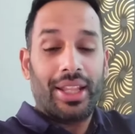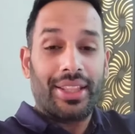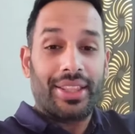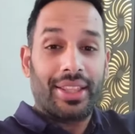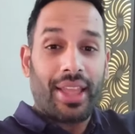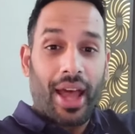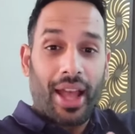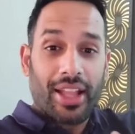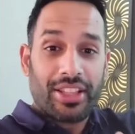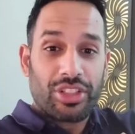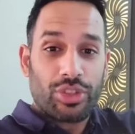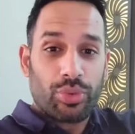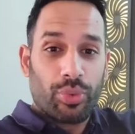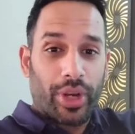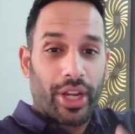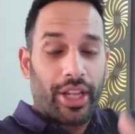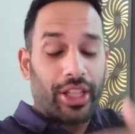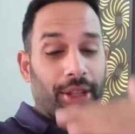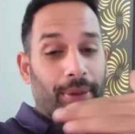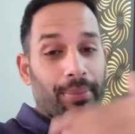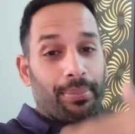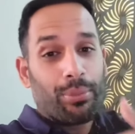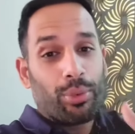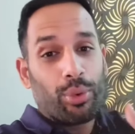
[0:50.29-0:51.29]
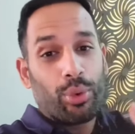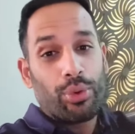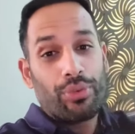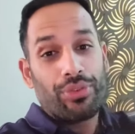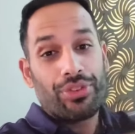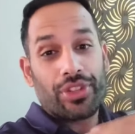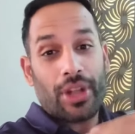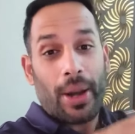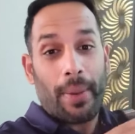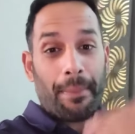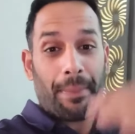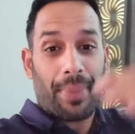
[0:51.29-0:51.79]
that's where the
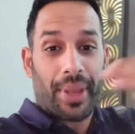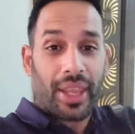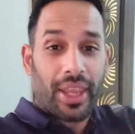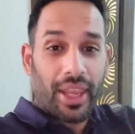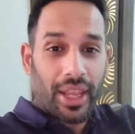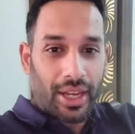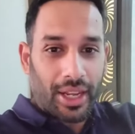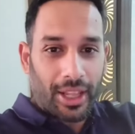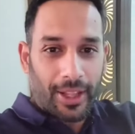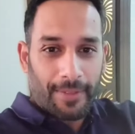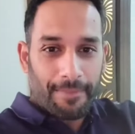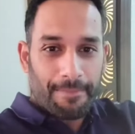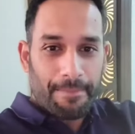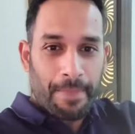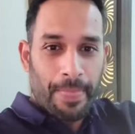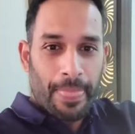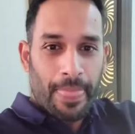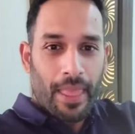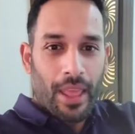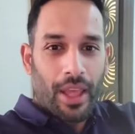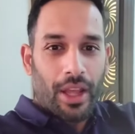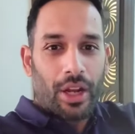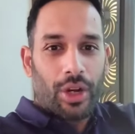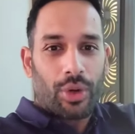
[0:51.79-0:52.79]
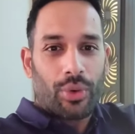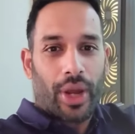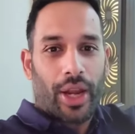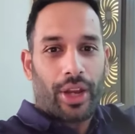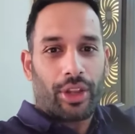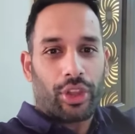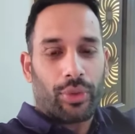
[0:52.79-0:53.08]
moves are beginning, right?